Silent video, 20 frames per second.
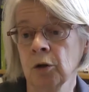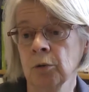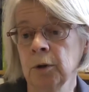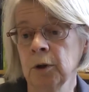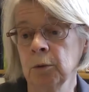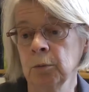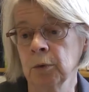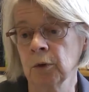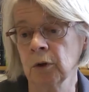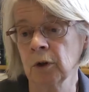
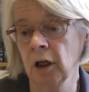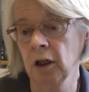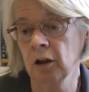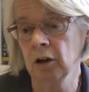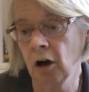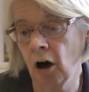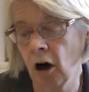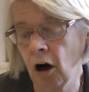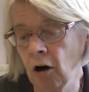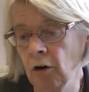So
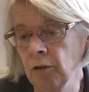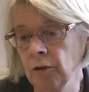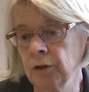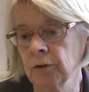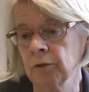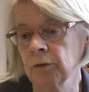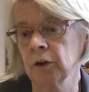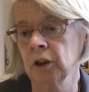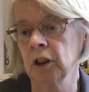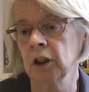people,
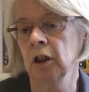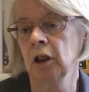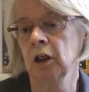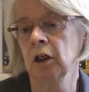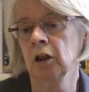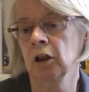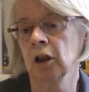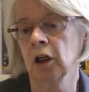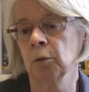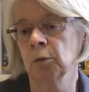after the